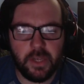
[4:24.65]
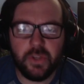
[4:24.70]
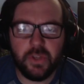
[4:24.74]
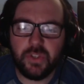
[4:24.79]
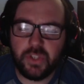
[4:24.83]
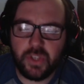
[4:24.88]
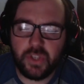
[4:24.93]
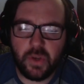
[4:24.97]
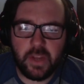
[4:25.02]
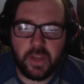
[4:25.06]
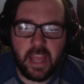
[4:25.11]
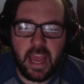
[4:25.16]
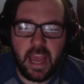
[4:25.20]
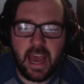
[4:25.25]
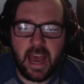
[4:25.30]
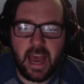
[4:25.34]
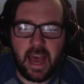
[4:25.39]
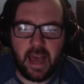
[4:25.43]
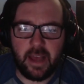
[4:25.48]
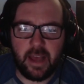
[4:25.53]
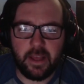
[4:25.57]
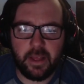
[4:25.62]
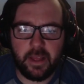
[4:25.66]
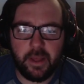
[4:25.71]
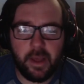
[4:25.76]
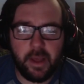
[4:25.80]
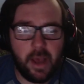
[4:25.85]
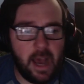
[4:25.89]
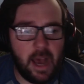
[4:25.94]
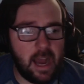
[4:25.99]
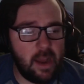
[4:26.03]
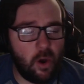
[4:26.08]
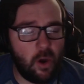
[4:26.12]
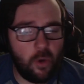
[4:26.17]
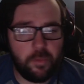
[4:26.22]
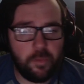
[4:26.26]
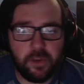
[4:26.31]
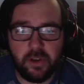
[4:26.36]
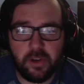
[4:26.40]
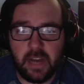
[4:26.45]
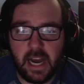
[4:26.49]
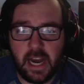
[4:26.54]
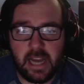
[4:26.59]
So yeah, I hope
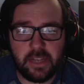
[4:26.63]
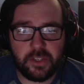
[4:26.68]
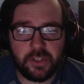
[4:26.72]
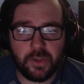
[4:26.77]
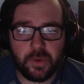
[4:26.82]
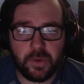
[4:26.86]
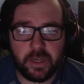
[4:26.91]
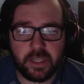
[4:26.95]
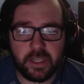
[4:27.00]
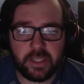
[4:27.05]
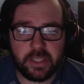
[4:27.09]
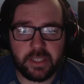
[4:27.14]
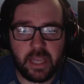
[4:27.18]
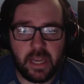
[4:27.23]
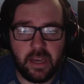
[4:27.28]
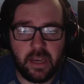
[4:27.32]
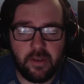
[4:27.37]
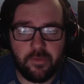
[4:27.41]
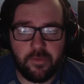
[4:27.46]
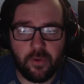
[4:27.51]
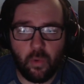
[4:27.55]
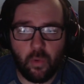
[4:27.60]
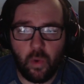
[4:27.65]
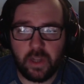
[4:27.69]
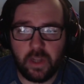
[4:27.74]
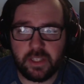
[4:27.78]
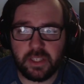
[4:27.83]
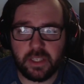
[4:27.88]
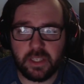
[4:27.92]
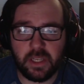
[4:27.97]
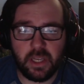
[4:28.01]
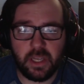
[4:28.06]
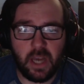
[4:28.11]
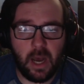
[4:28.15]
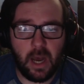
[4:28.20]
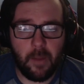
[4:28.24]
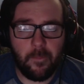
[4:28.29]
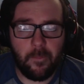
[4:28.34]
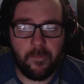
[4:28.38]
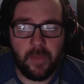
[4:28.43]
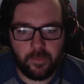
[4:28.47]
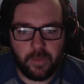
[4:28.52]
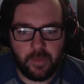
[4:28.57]
you guys are excited for what's to
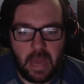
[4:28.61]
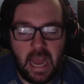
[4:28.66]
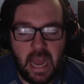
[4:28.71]
come.